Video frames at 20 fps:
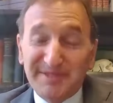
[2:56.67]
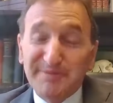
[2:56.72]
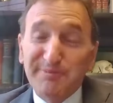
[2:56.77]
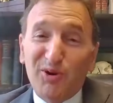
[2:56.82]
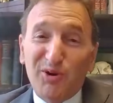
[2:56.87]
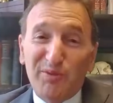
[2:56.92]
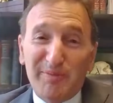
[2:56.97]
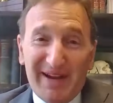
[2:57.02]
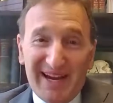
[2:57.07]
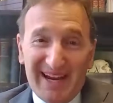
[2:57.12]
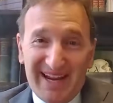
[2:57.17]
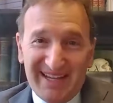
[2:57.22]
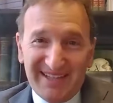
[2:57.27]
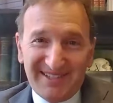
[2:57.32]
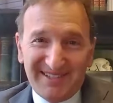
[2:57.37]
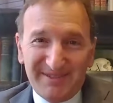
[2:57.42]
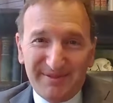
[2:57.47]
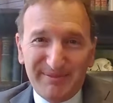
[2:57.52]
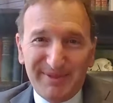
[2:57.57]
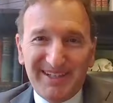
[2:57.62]
is more my
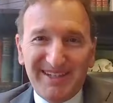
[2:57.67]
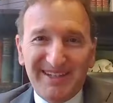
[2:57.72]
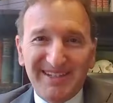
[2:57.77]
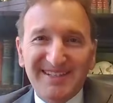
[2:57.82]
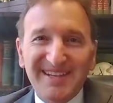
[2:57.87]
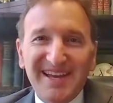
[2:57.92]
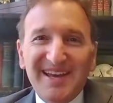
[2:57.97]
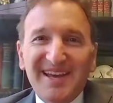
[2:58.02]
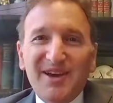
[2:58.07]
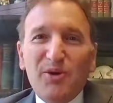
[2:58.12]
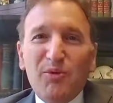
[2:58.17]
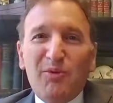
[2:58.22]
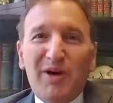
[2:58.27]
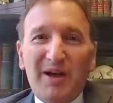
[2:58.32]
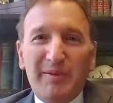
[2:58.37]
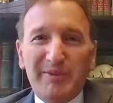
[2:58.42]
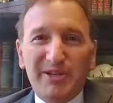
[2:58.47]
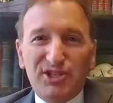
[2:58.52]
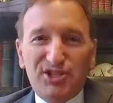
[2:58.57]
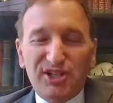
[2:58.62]
answer, because
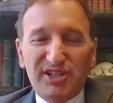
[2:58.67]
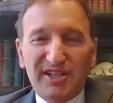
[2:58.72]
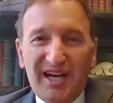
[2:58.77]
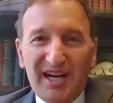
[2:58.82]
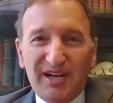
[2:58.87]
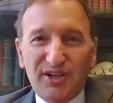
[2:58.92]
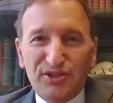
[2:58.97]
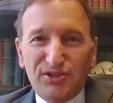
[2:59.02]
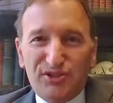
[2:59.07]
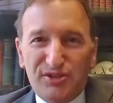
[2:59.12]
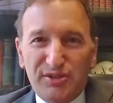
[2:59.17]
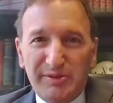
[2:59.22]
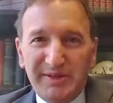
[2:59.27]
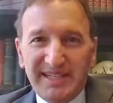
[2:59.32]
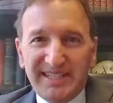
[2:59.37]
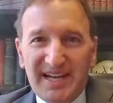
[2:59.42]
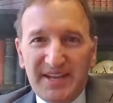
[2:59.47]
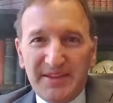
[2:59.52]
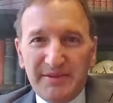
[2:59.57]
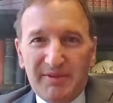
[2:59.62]
while I'm in Chicago
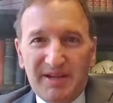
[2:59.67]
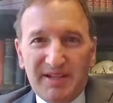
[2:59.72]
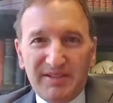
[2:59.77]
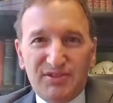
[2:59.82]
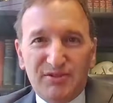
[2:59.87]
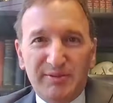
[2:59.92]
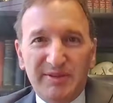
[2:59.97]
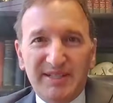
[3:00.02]
2 weeks out of the